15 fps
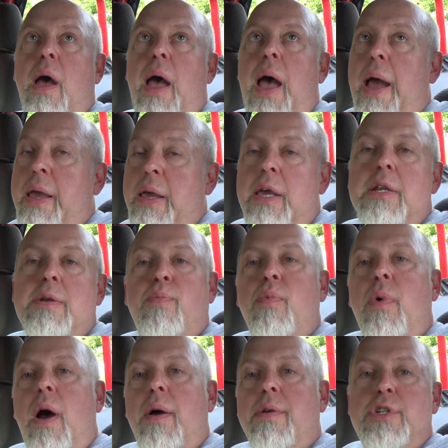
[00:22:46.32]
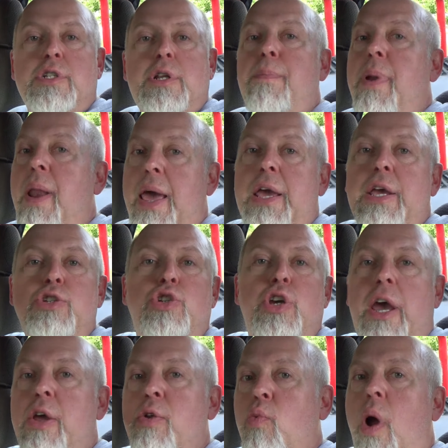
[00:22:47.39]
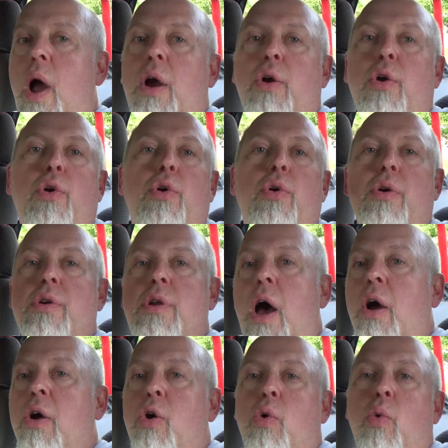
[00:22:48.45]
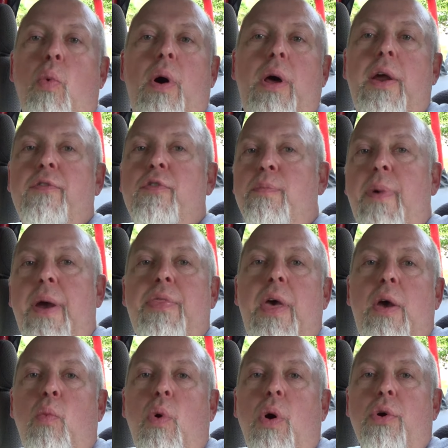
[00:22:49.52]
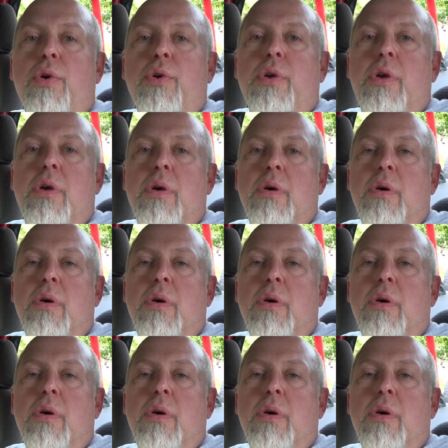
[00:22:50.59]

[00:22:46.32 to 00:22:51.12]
I could get just a plain Jane rocker or toggle, whatever, make that work.